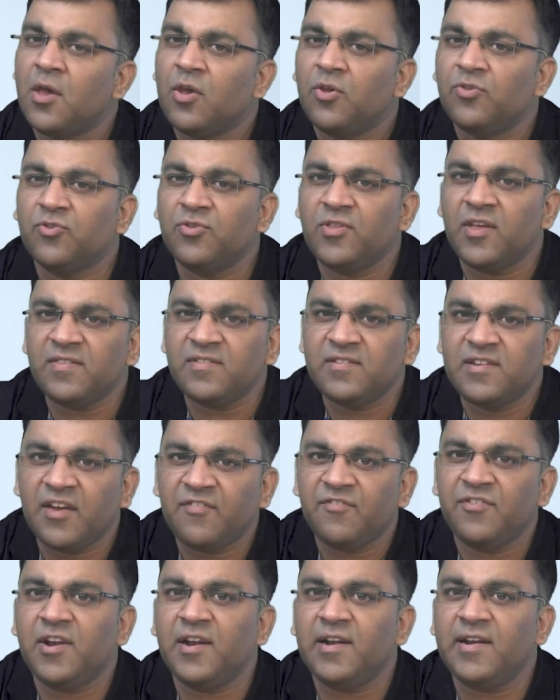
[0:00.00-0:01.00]
So there's
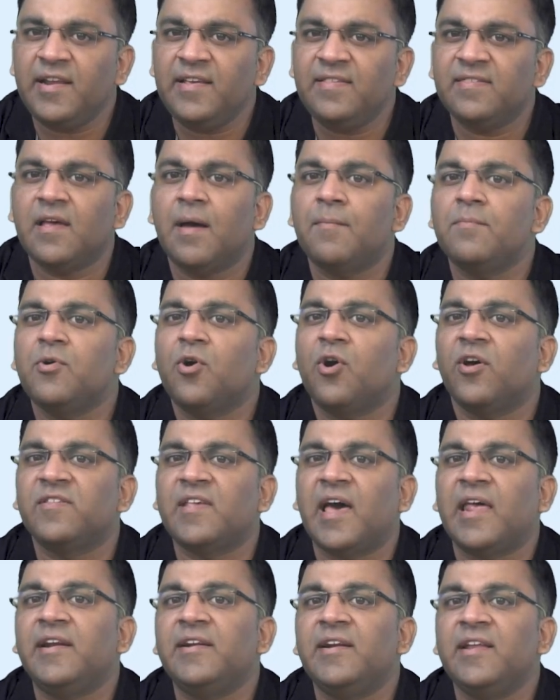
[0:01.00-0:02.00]
definitely some
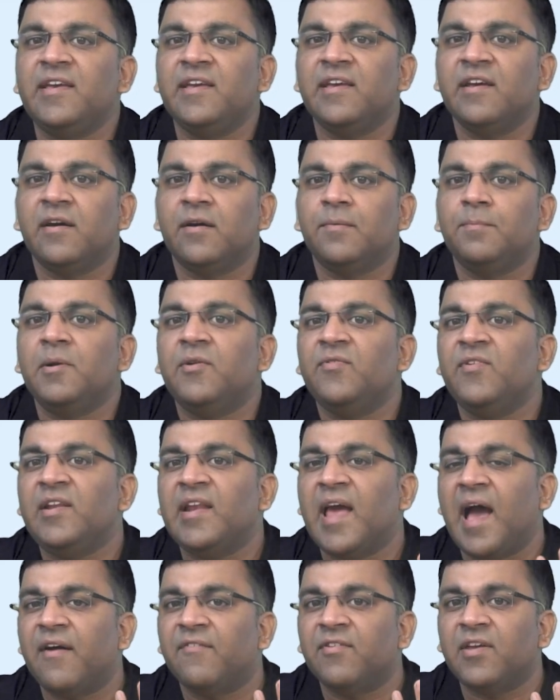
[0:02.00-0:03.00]
causality here
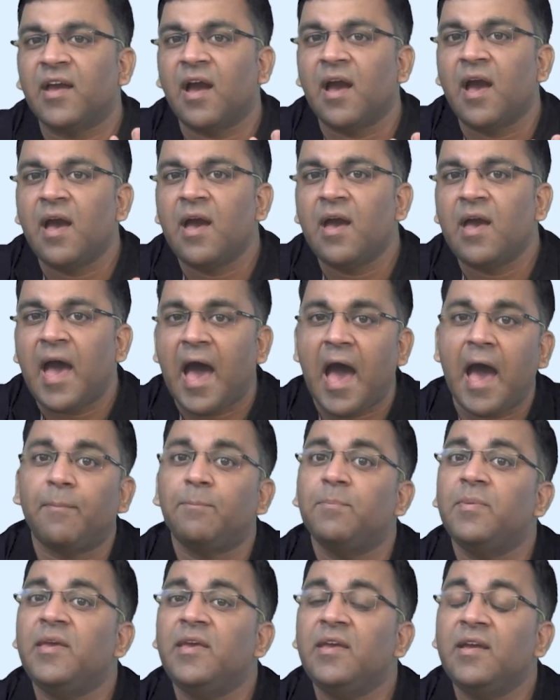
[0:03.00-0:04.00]
between having
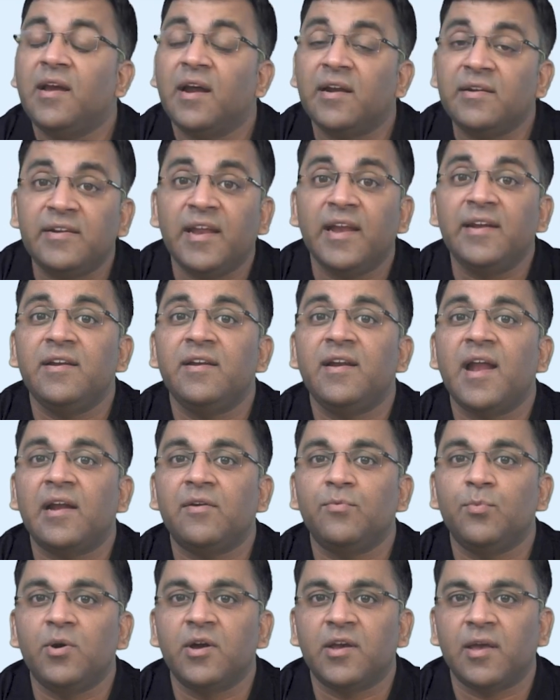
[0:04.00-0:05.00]
happy, contented
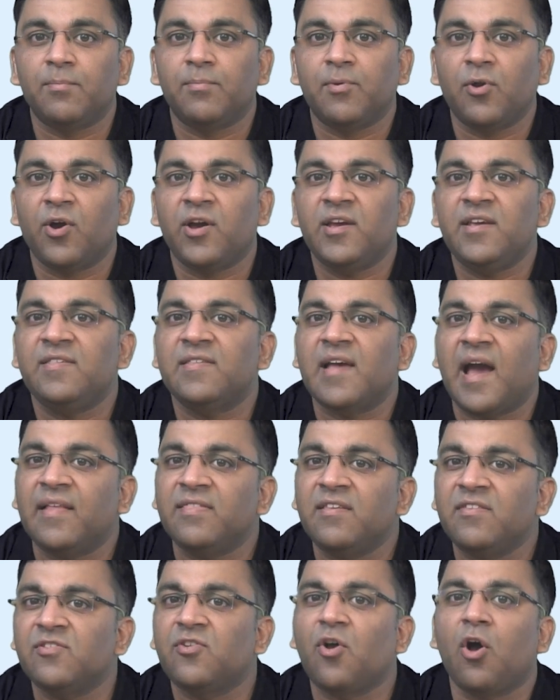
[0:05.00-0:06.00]
at work employees
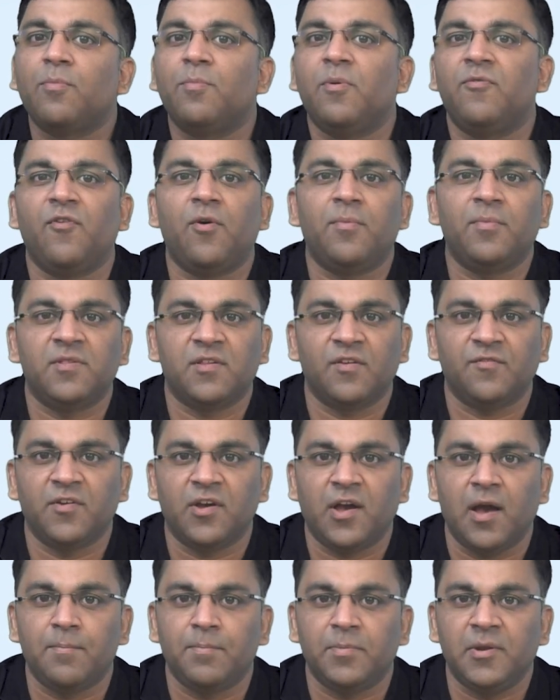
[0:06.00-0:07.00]
and the stock performance of a
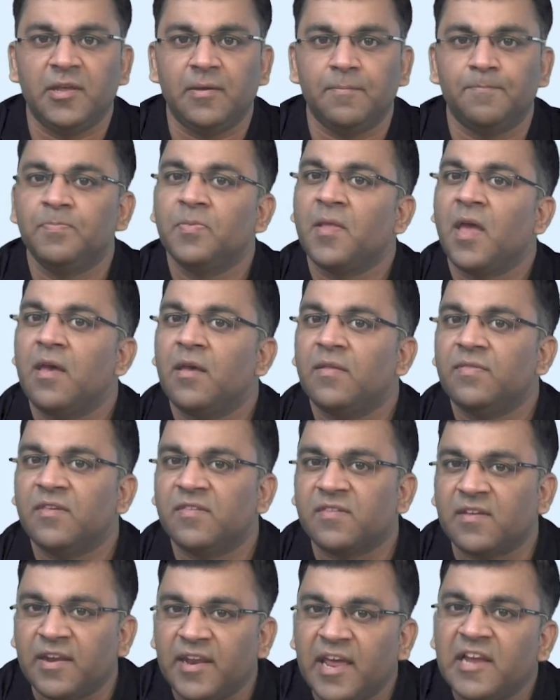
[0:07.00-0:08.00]
company.
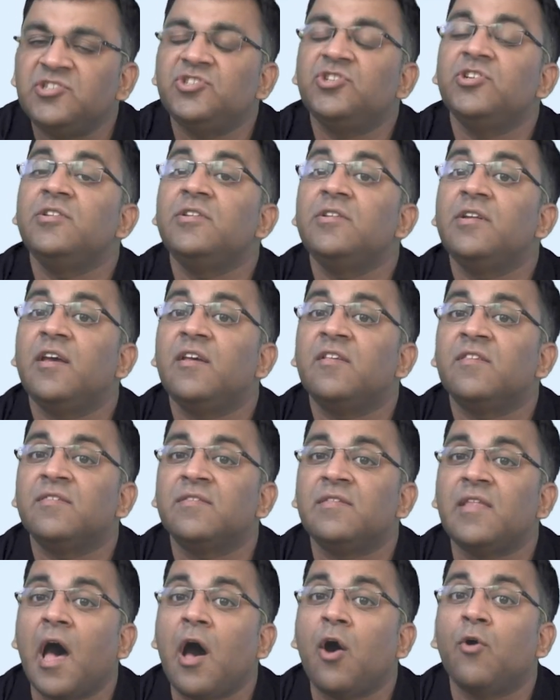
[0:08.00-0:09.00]
This connection
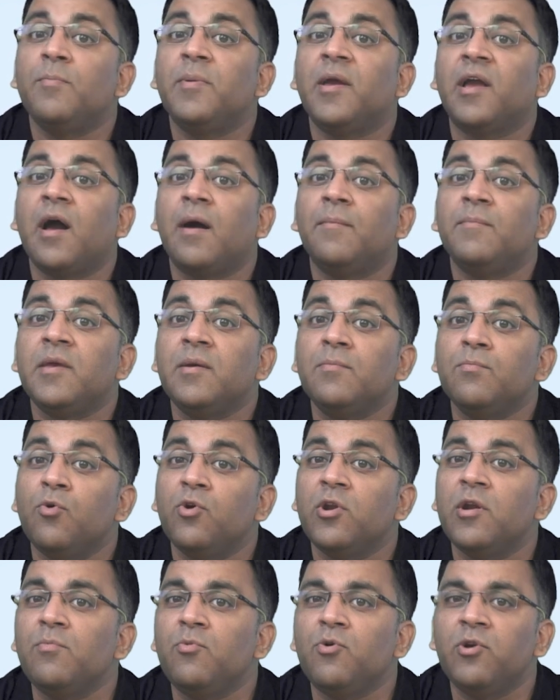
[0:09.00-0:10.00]
is now becoming
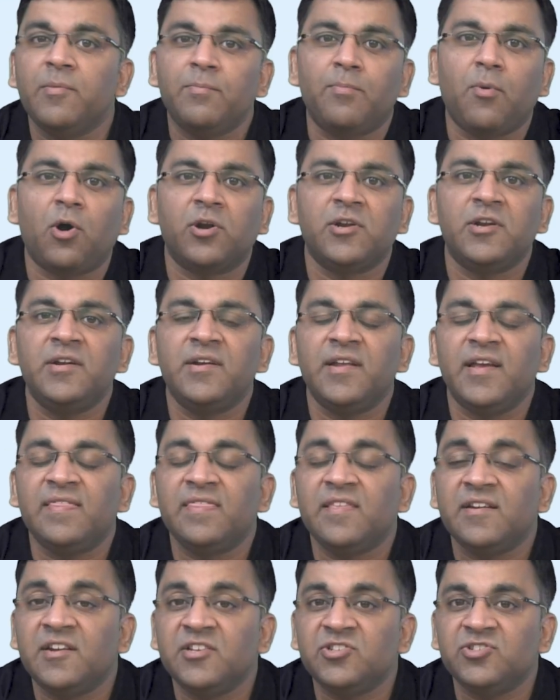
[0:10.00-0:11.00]
more and more important in
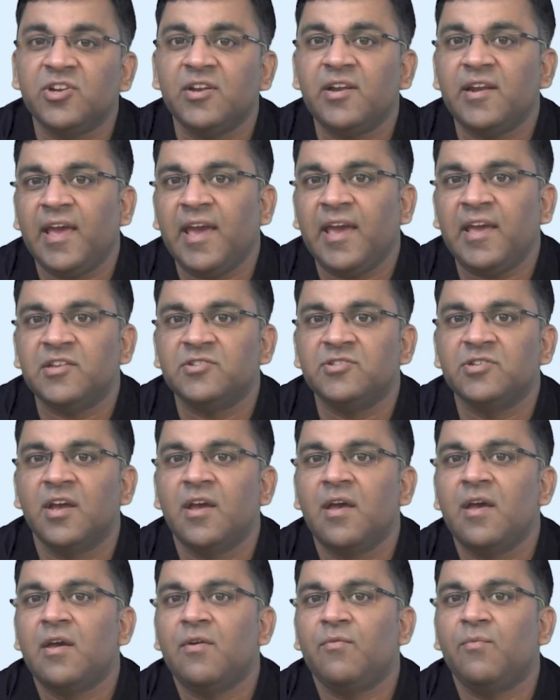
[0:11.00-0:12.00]
the digital age,
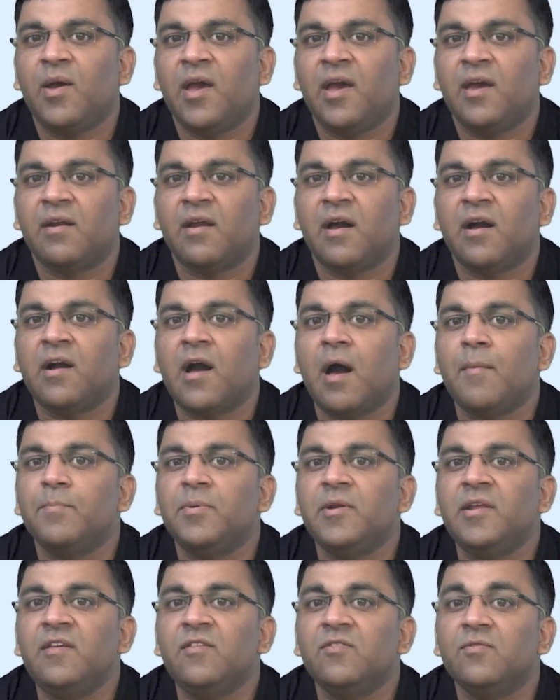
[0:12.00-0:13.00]
where a
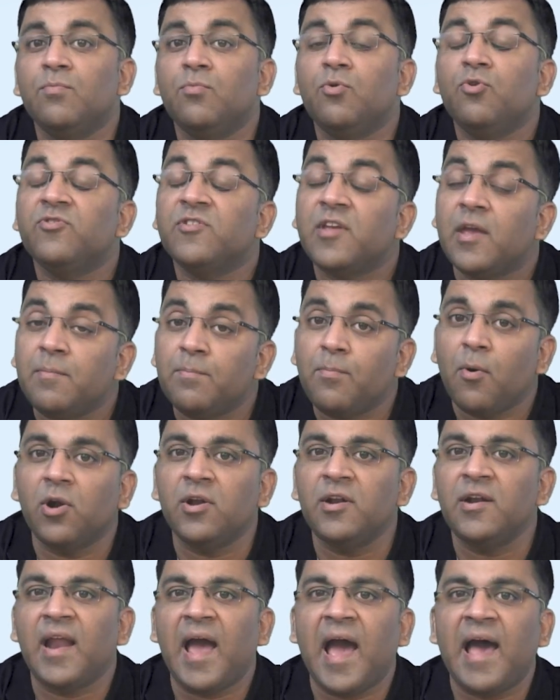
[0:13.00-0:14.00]
company's most
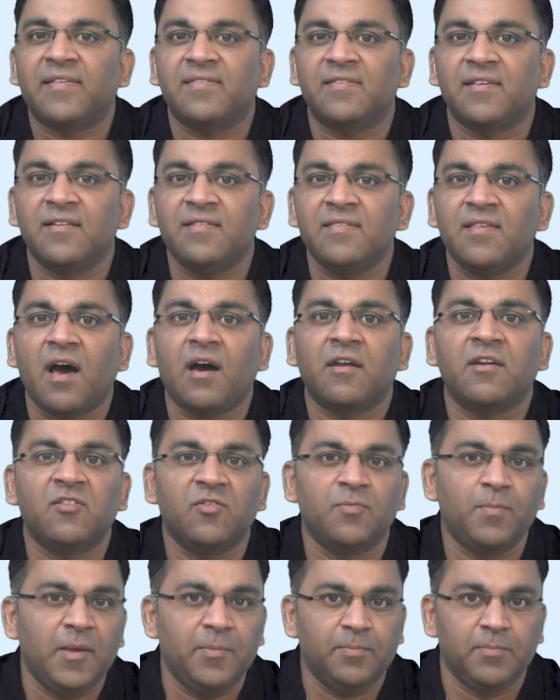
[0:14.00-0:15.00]
important assets are
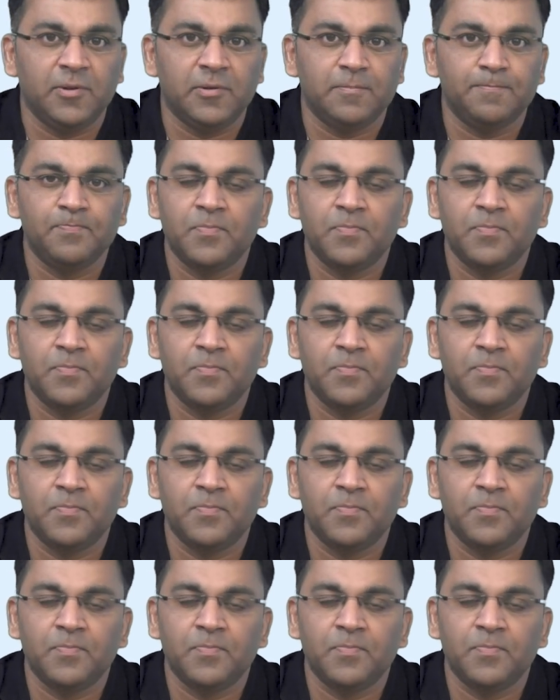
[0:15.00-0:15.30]
its people.